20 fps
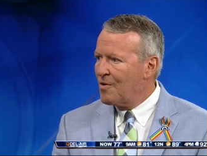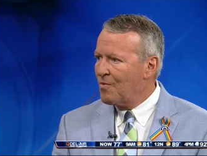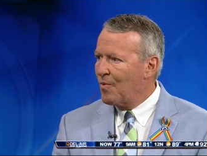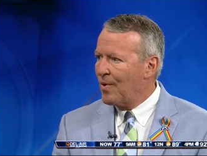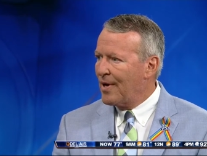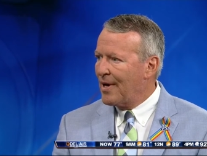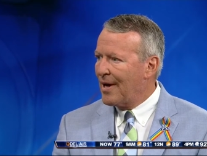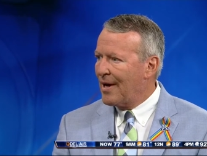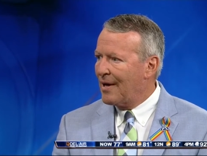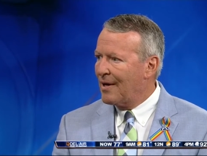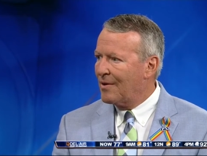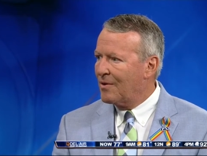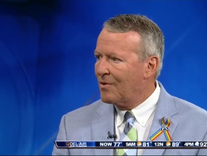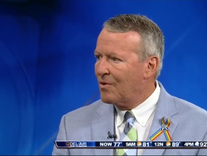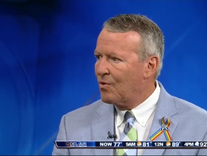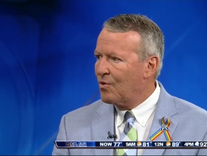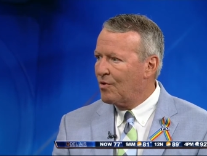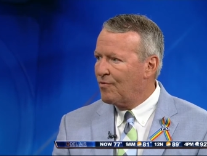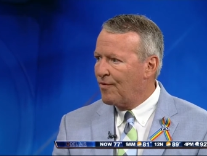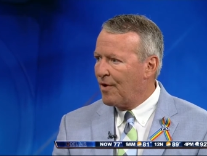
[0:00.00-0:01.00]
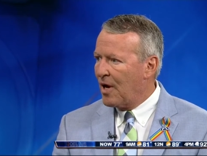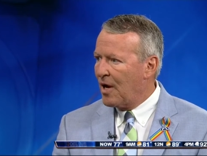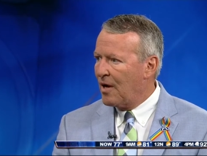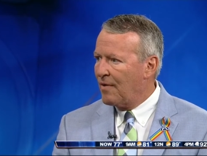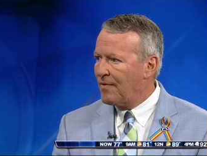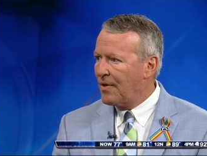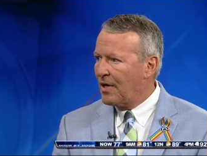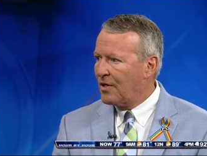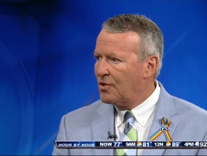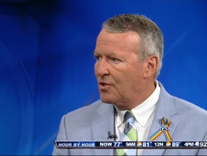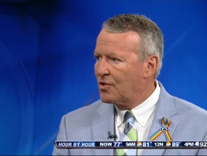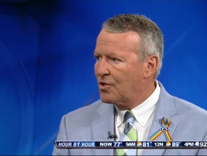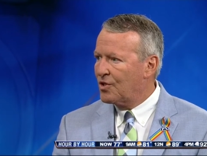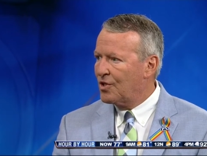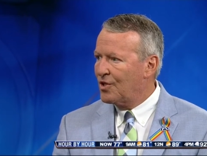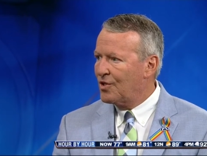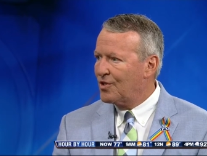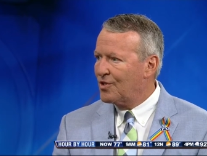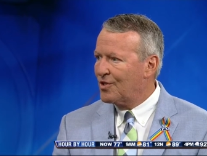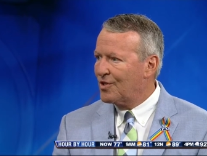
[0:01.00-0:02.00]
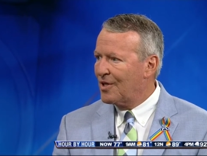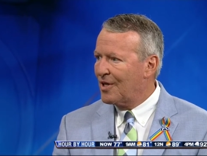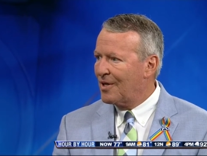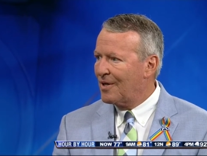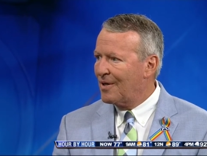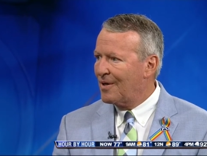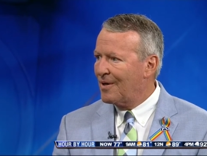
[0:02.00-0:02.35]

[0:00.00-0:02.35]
We had 35 agencies that